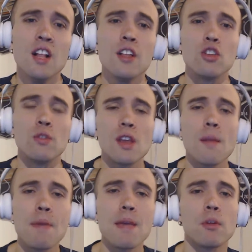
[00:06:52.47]
You need
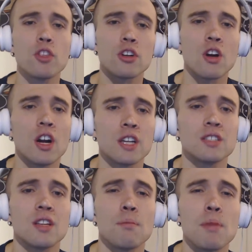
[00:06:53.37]
people that are honest
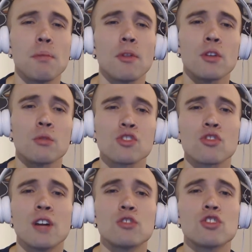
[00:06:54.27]
and people that will
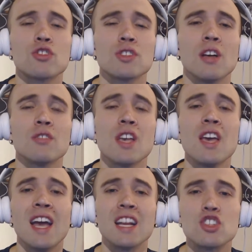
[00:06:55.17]
surround yourselves
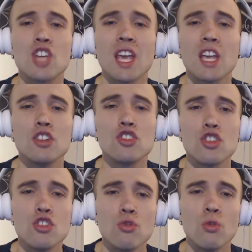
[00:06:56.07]
and change
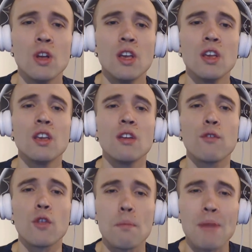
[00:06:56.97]
you for
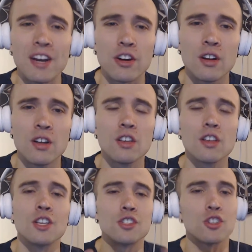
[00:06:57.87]
the better
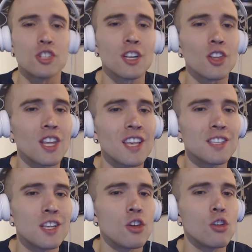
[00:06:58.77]
because there's still things
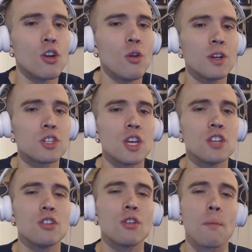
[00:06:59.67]
in you. You don't want to change
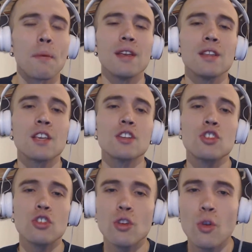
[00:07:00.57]
you completely because
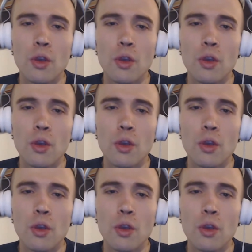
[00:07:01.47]
you're the only one